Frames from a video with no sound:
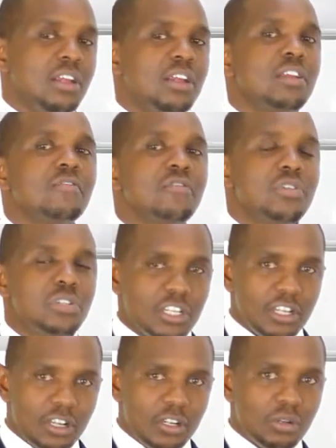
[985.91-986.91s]
in
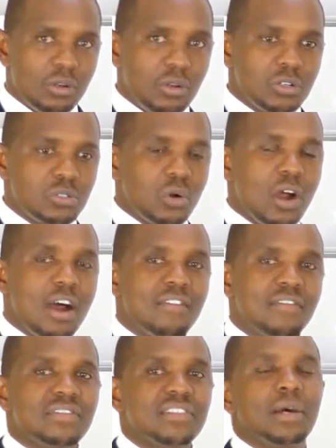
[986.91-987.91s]
future you'll also
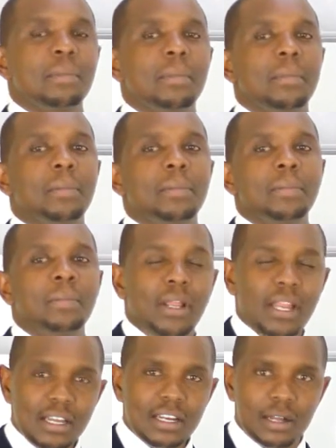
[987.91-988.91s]
have some
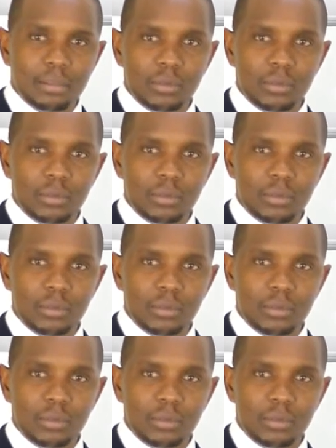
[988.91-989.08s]
income.